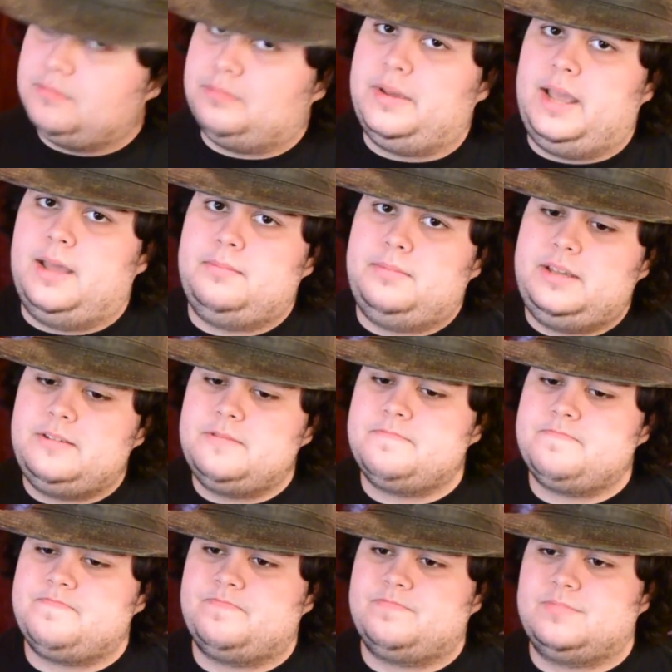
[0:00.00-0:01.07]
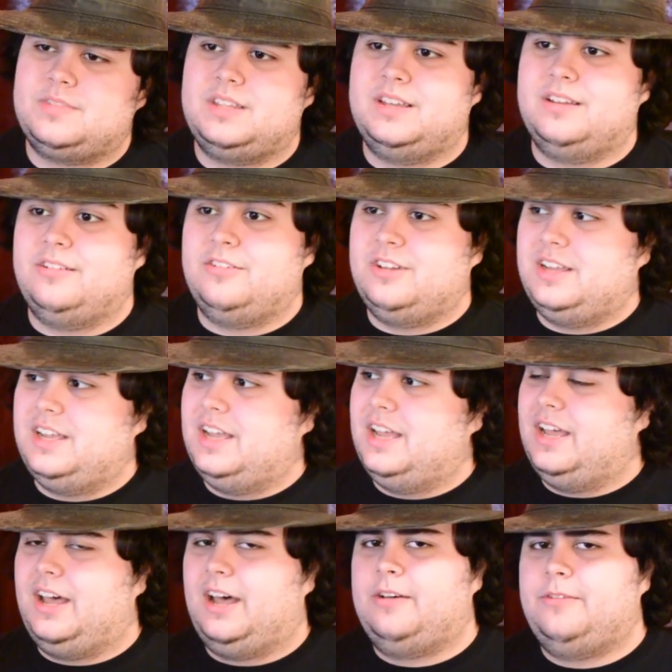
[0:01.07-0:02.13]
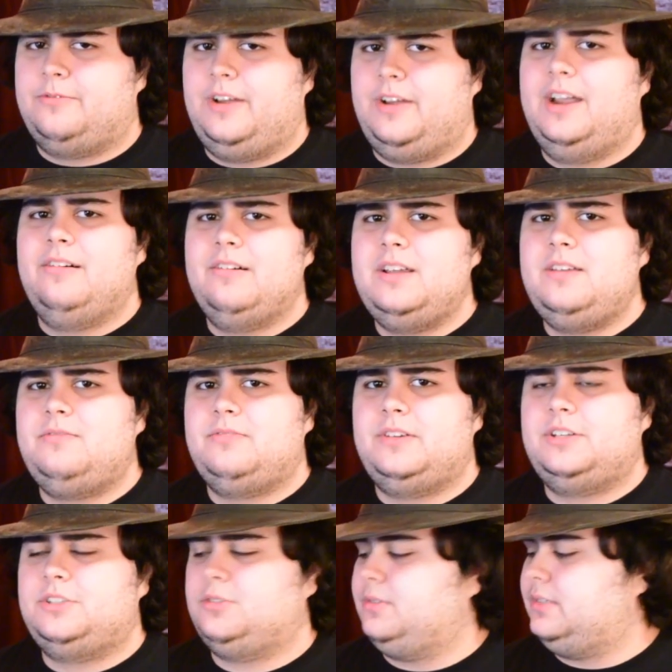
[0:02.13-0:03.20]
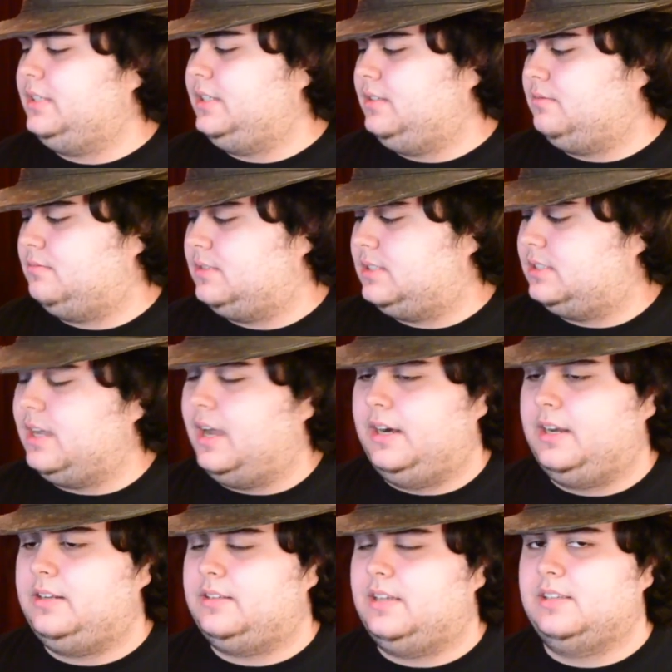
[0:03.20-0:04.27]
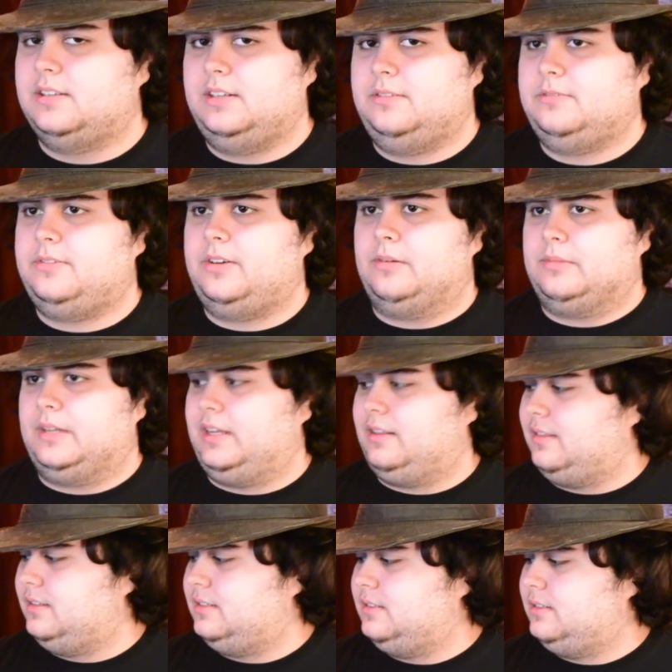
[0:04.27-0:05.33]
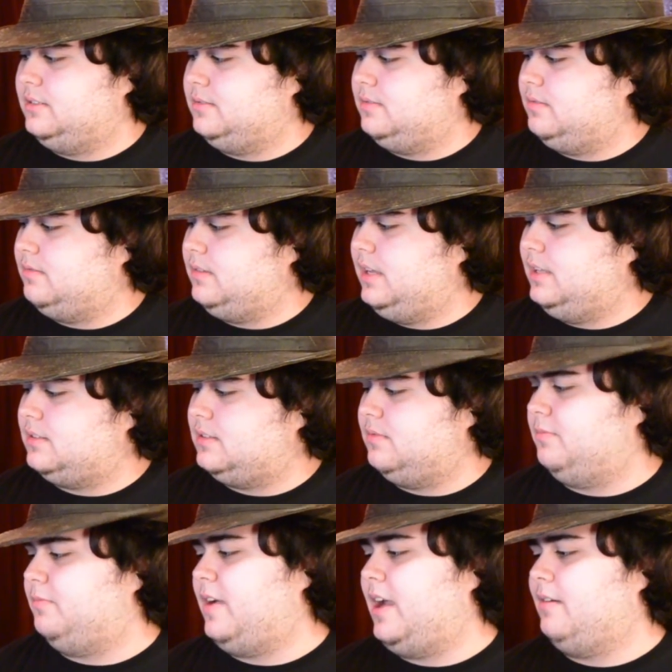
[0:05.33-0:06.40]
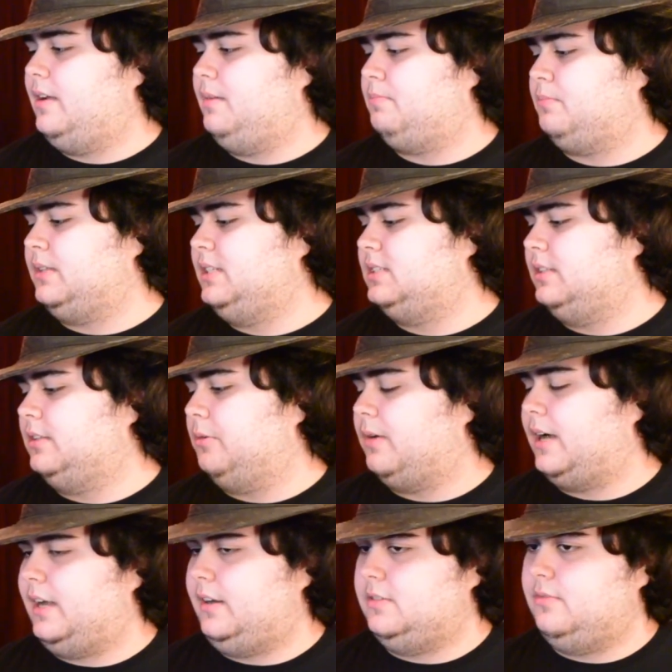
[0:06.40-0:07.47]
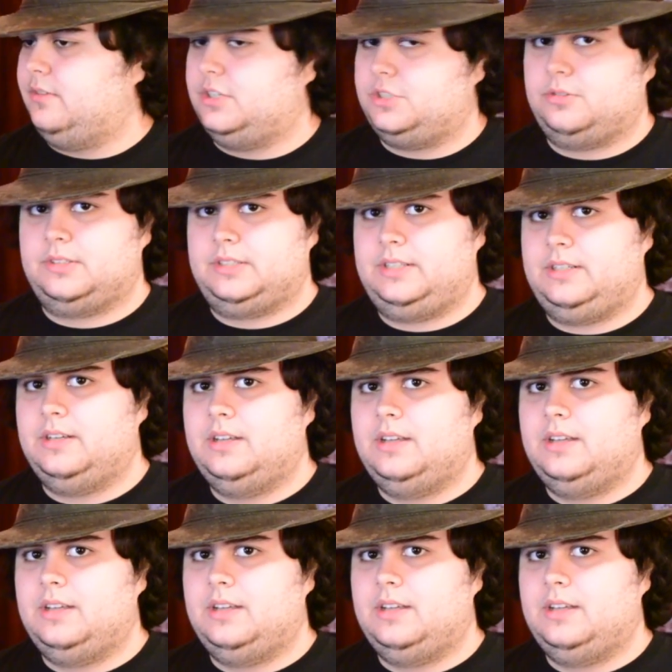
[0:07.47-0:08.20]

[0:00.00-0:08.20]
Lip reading: Bambi. A very visually stunning Disney film. Like, it's very pleasing to watch visually.